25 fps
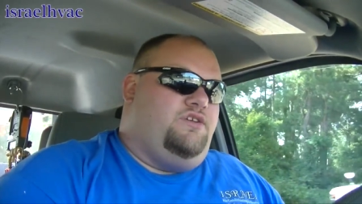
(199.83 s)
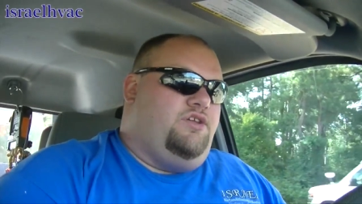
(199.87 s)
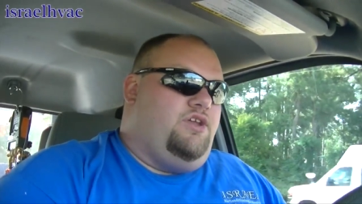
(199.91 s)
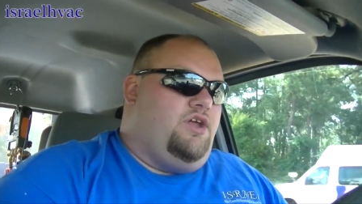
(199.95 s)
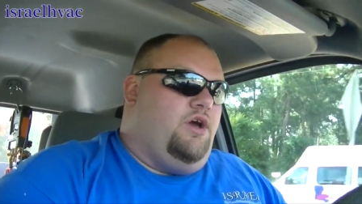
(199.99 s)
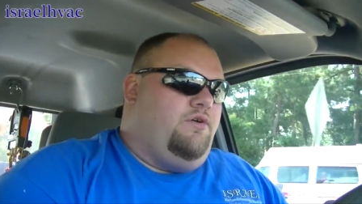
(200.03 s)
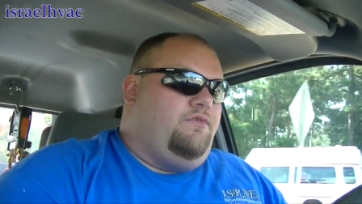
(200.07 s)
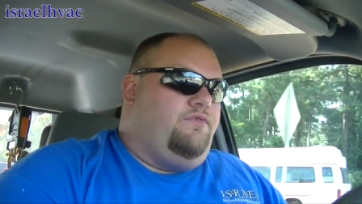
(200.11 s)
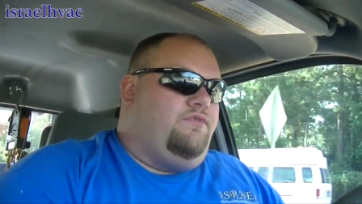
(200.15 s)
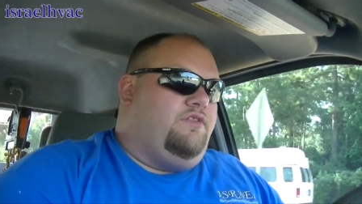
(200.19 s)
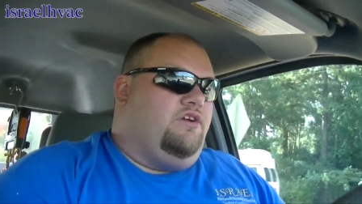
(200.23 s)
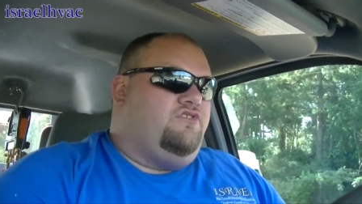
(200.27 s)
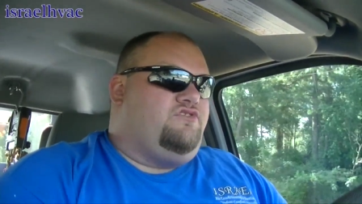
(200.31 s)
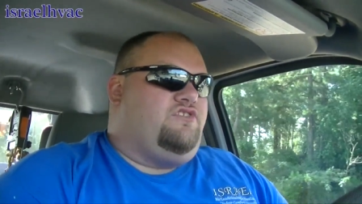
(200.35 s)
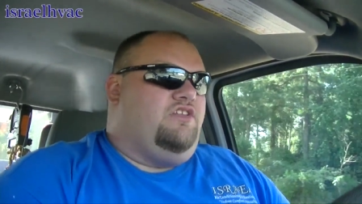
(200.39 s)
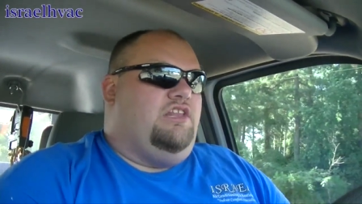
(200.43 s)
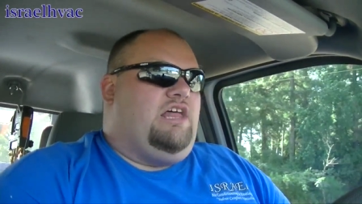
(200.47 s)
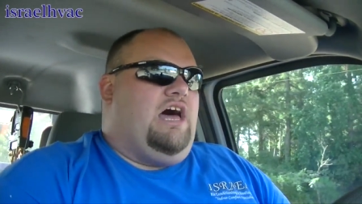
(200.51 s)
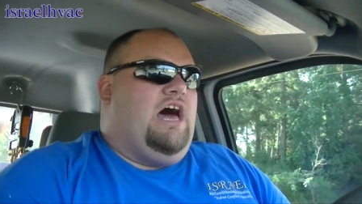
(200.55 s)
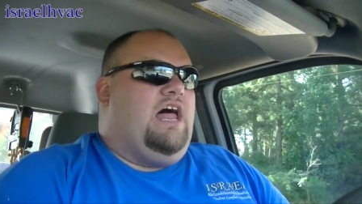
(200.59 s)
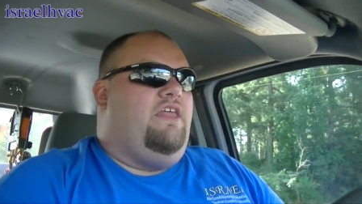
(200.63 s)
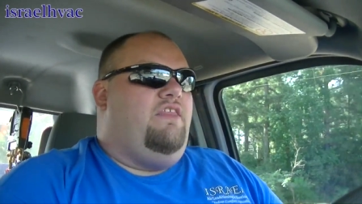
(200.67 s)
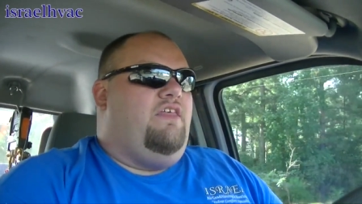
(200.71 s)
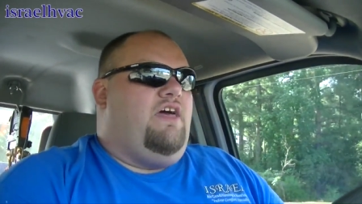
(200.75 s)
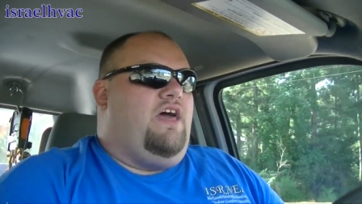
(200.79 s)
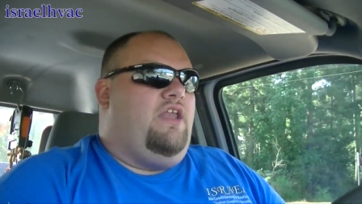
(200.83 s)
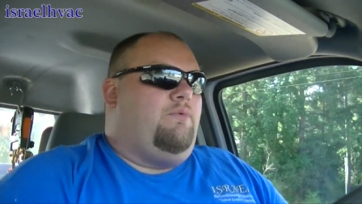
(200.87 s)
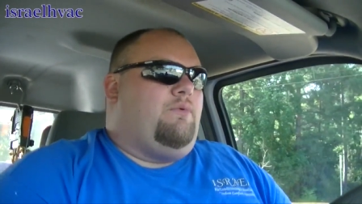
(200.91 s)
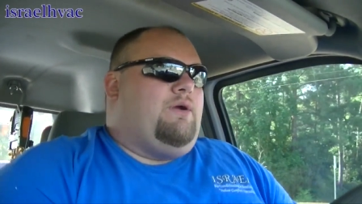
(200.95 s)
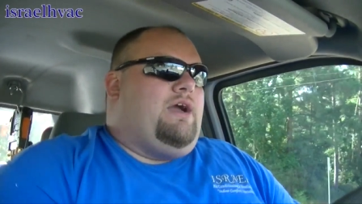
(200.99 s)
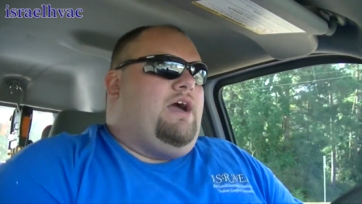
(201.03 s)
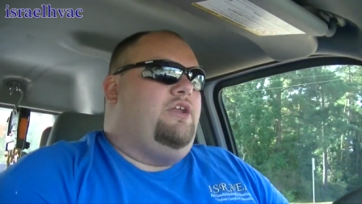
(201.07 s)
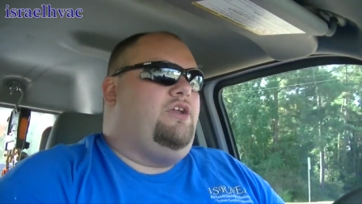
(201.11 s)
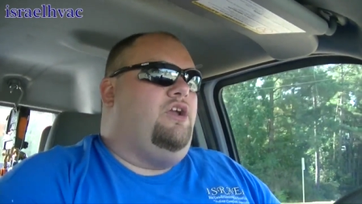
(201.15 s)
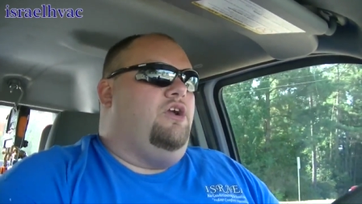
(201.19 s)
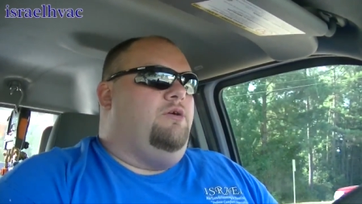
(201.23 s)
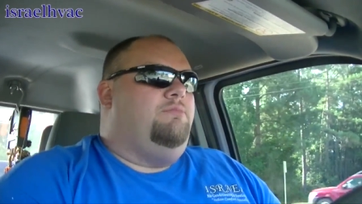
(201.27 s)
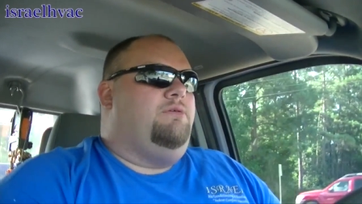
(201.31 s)
you know, there's a lot of that
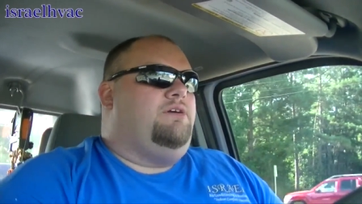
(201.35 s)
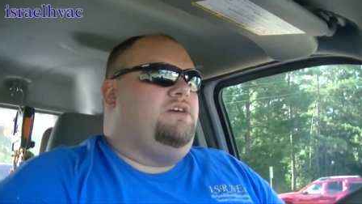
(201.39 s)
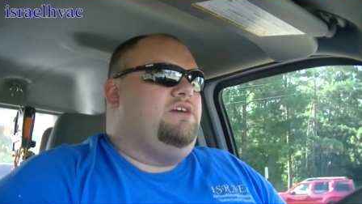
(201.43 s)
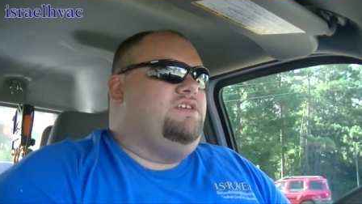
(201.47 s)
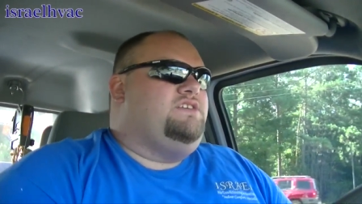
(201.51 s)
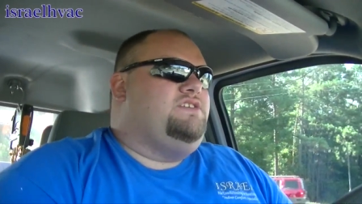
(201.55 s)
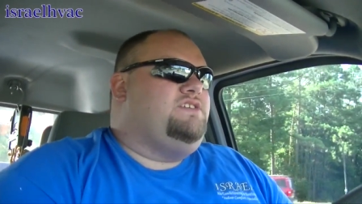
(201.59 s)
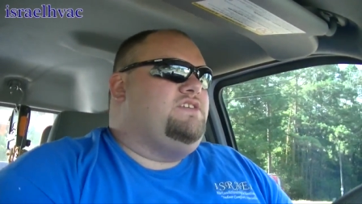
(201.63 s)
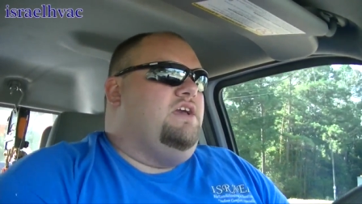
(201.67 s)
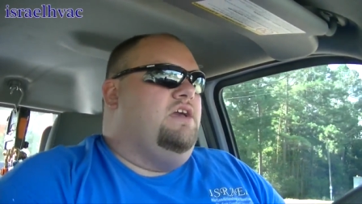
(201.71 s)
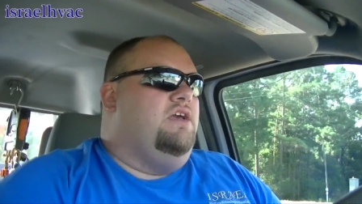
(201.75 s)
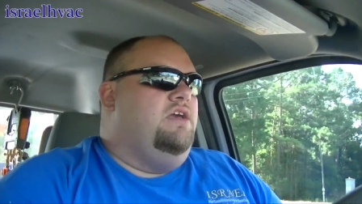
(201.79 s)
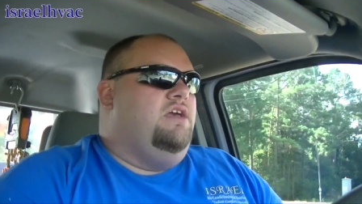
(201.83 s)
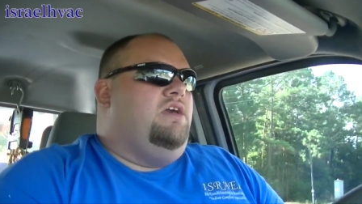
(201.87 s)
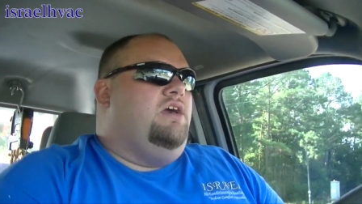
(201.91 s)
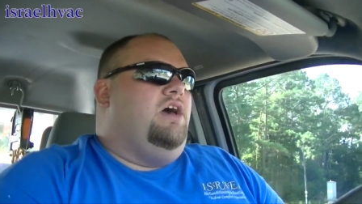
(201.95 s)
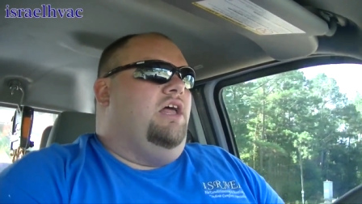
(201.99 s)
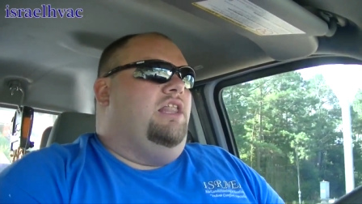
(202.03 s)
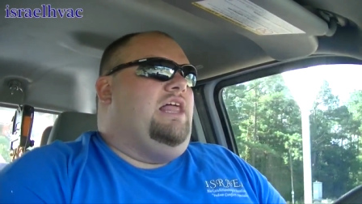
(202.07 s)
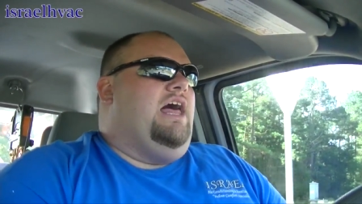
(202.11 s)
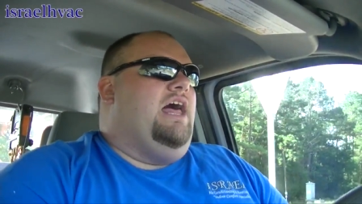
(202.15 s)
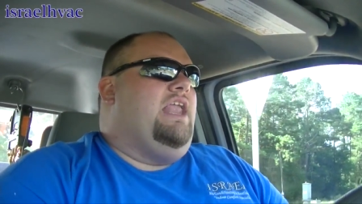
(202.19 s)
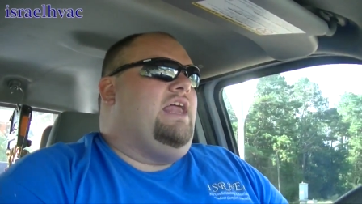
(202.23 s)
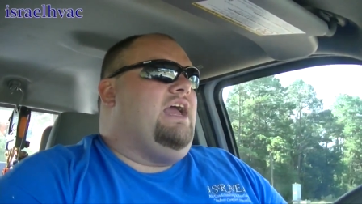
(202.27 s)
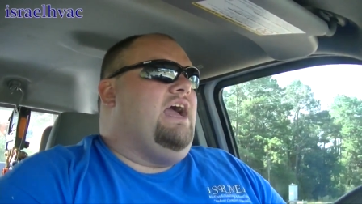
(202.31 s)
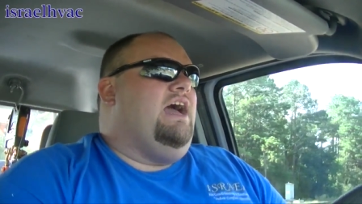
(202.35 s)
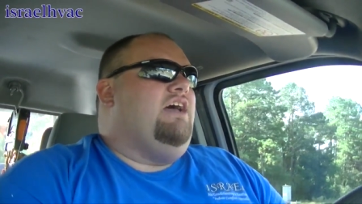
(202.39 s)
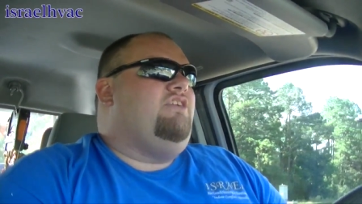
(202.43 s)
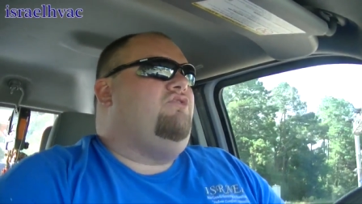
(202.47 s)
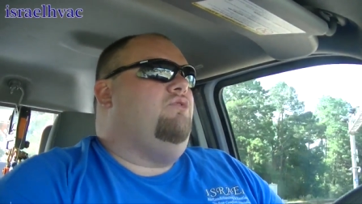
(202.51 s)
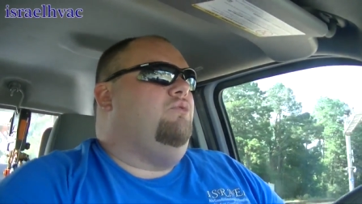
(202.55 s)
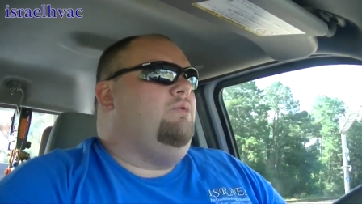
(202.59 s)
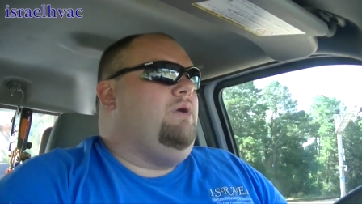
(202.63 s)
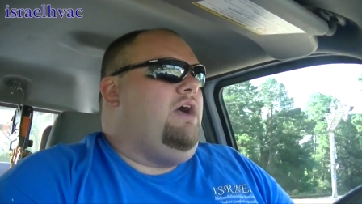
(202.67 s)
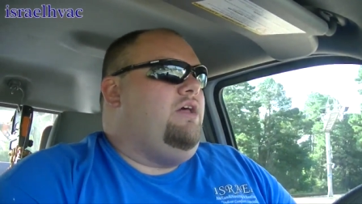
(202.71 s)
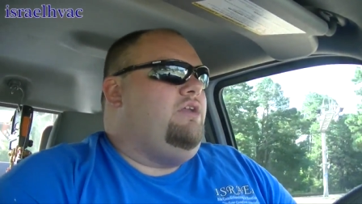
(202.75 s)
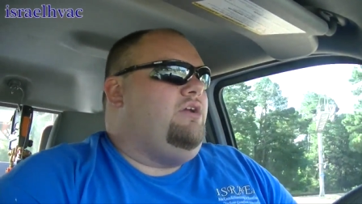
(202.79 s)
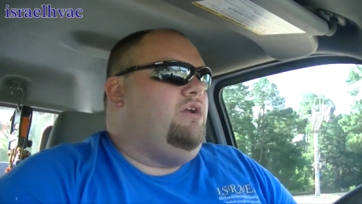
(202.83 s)
around here because a lot of guys
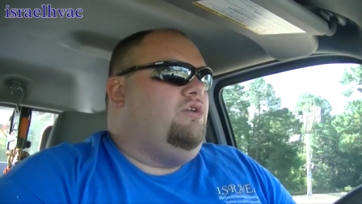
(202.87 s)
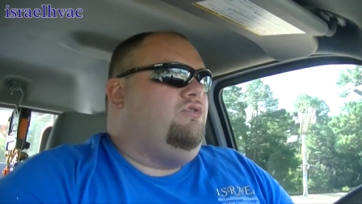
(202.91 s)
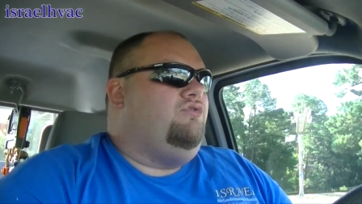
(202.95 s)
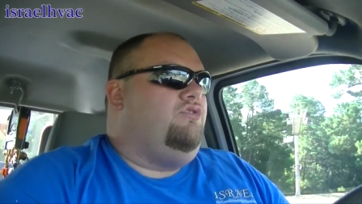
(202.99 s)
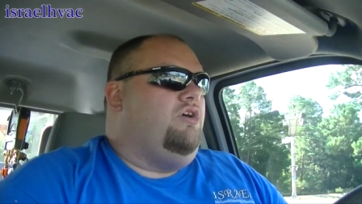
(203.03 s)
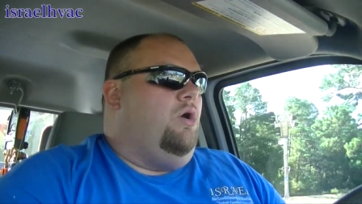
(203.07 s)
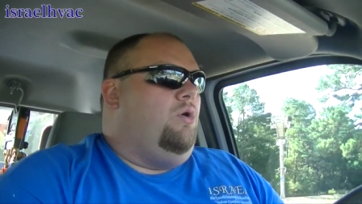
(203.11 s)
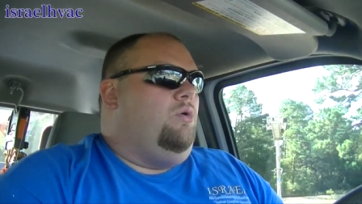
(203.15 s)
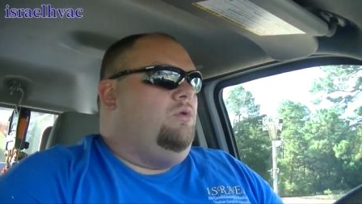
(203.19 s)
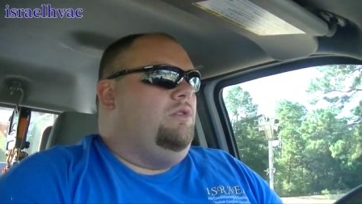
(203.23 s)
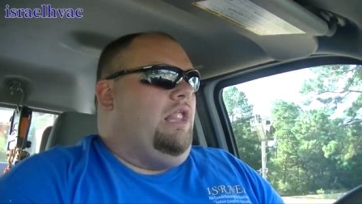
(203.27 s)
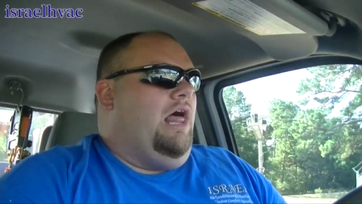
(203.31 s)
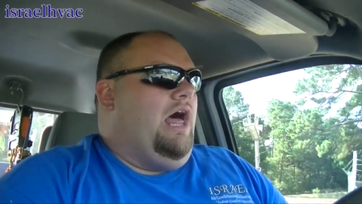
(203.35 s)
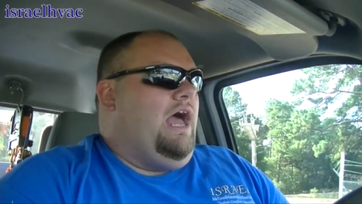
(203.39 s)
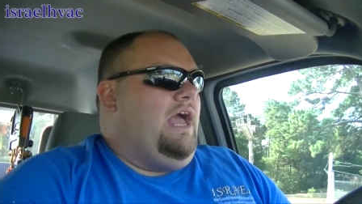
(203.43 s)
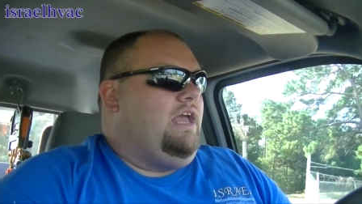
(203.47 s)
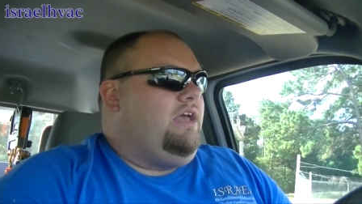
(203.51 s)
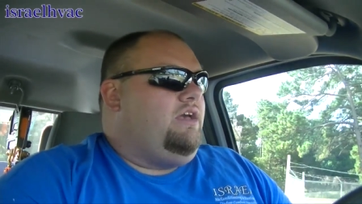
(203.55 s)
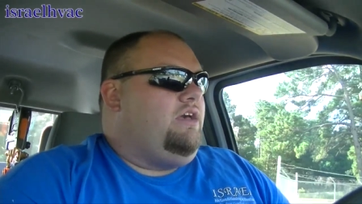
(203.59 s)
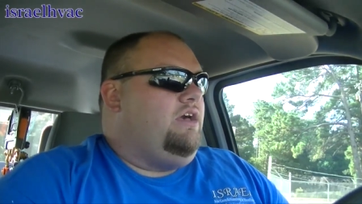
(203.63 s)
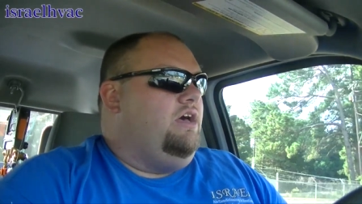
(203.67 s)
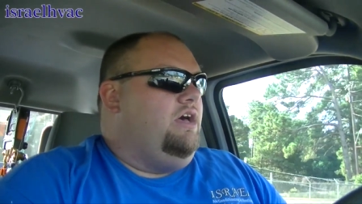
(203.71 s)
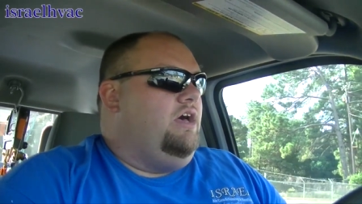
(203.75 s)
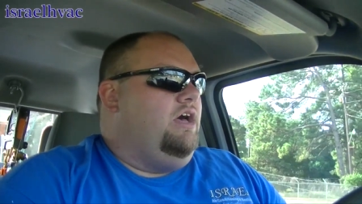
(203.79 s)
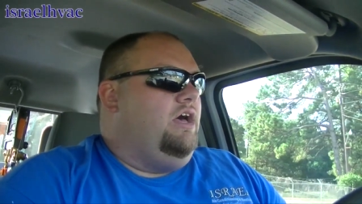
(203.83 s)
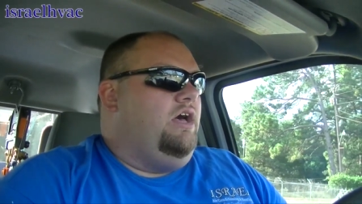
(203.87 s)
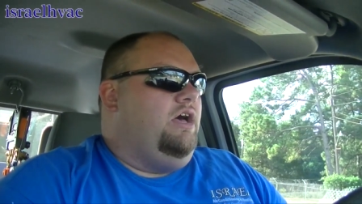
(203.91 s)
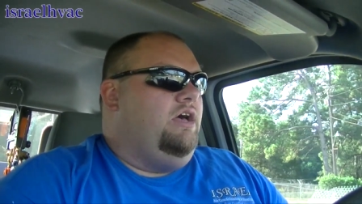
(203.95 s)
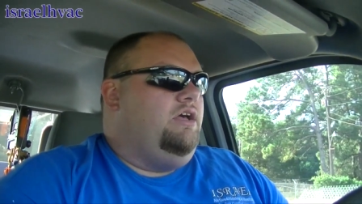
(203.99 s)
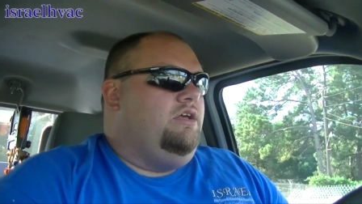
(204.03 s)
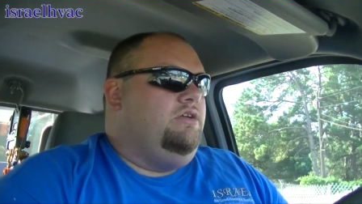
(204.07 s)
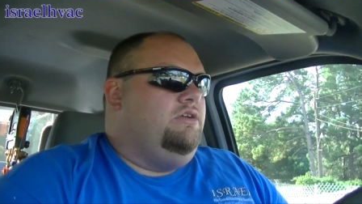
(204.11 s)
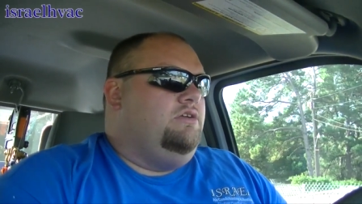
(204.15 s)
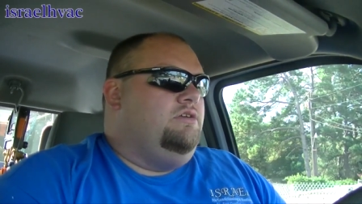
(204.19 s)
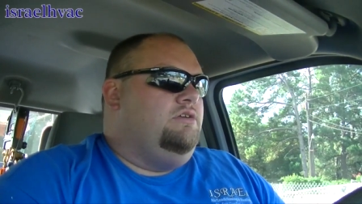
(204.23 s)
around here don't like uh,